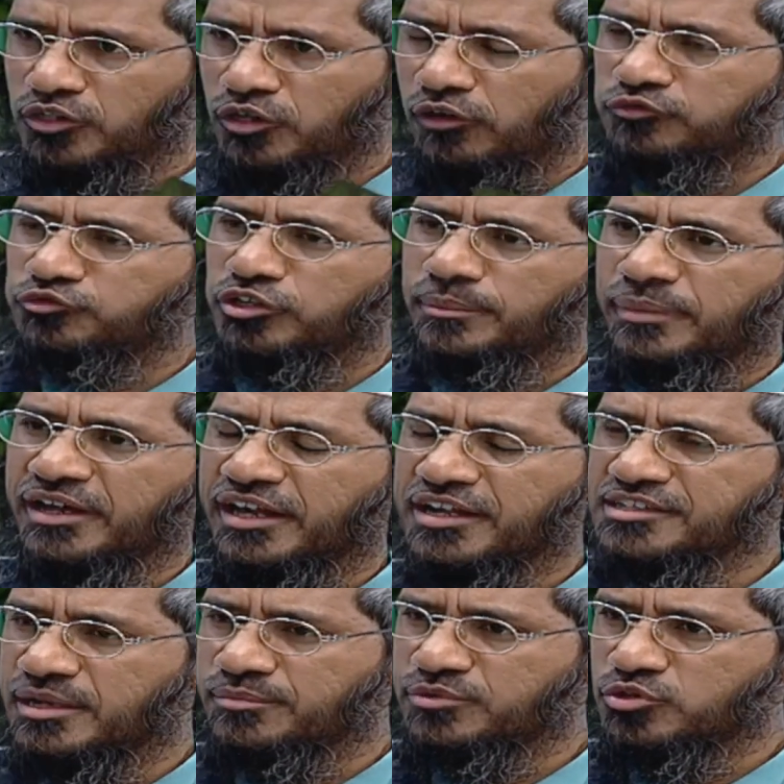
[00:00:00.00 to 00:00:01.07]
of Surah Baqarah
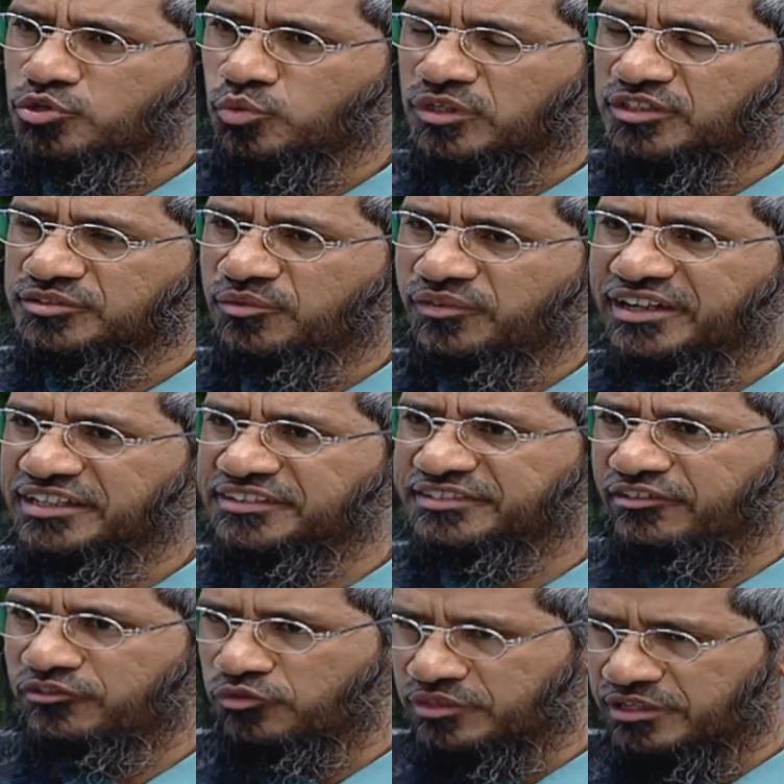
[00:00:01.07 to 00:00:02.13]
chapter 2 verse number
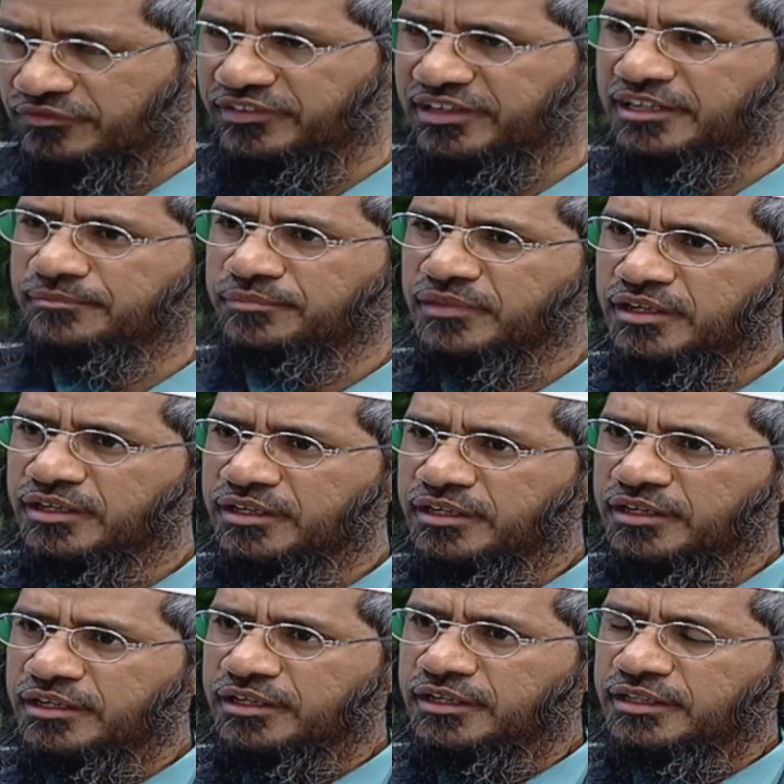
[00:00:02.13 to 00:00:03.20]
87 was revealed,
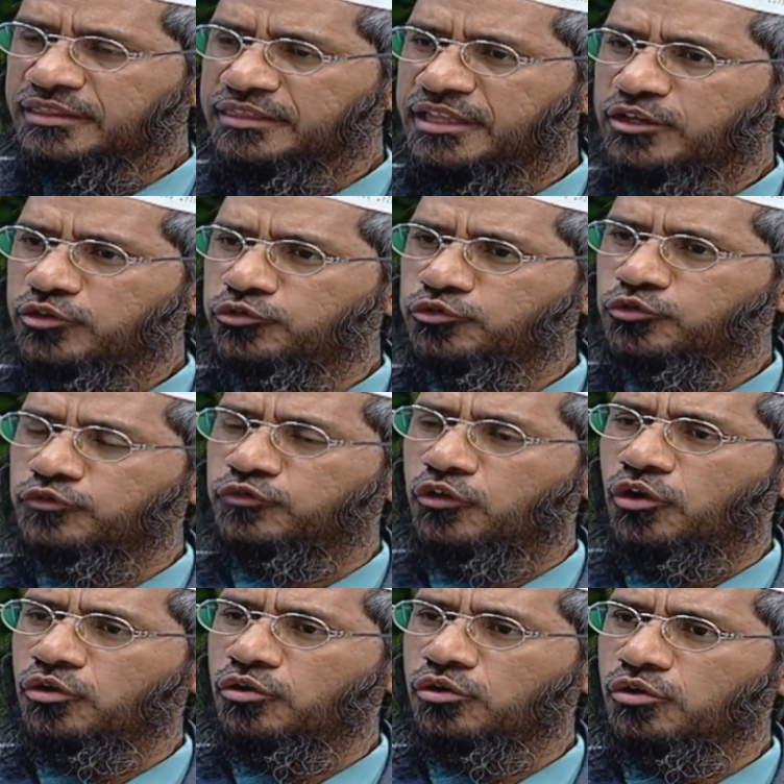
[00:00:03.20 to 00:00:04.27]
they used to
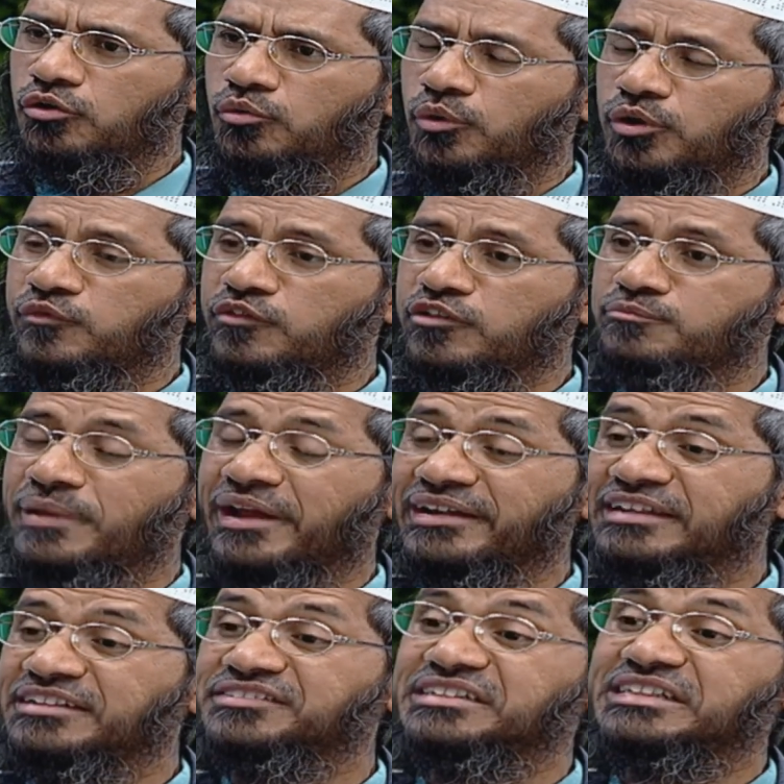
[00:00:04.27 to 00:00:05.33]
follow what was
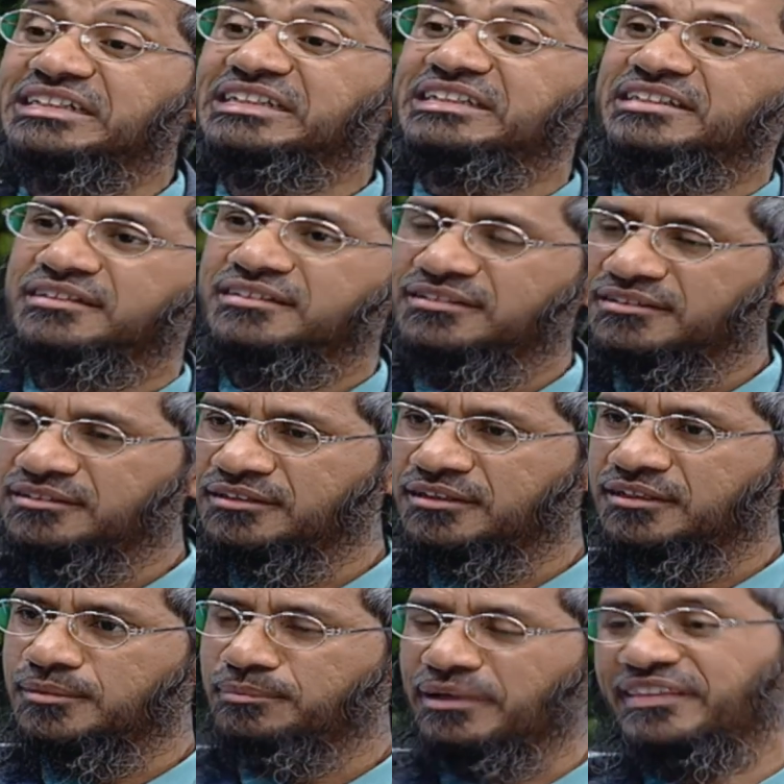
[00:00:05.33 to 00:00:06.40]
practiced earlier
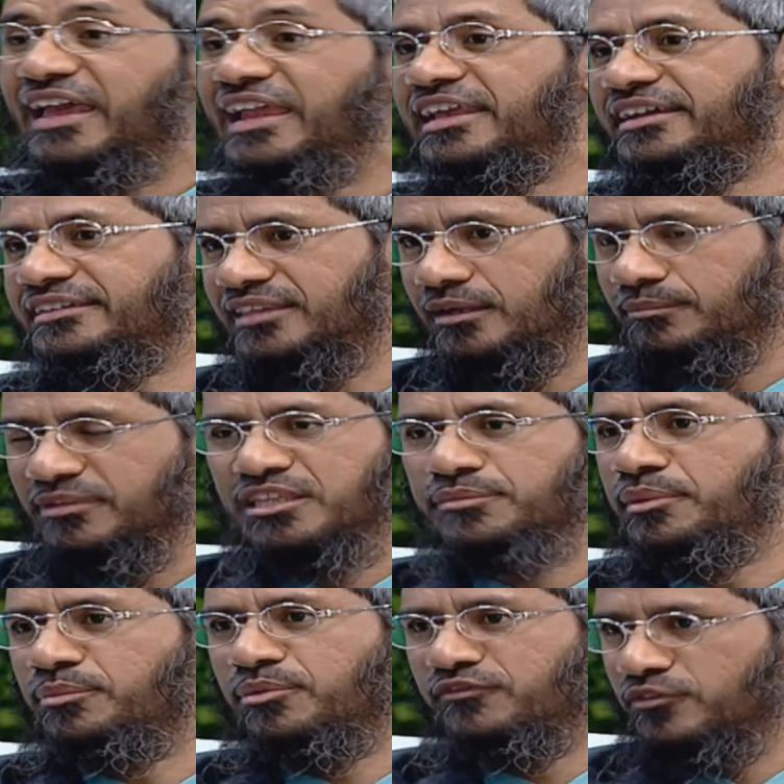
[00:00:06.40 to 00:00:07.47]
by the Ahl Kitab, by the
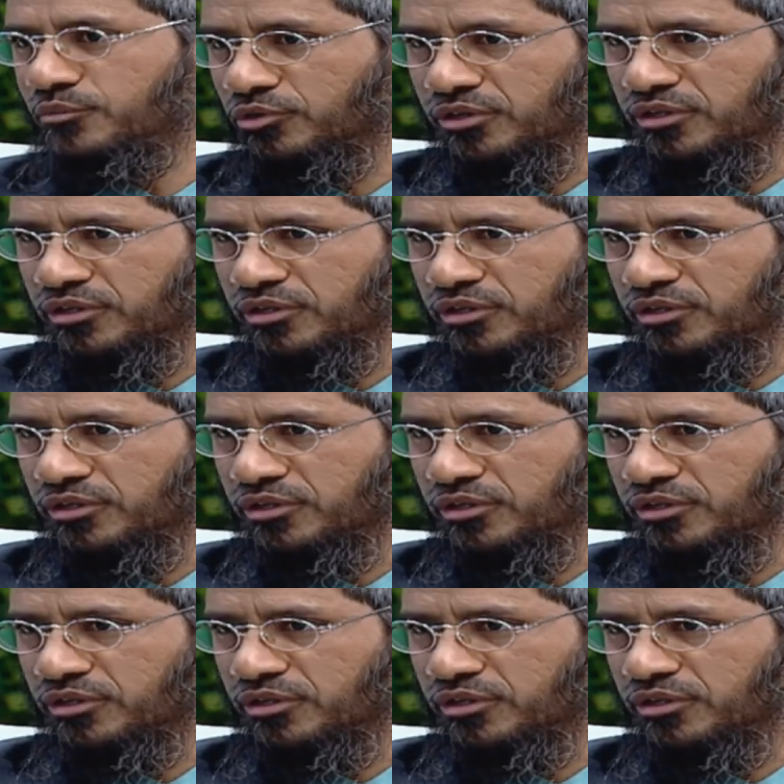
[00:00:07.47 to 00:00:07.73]
people of the book.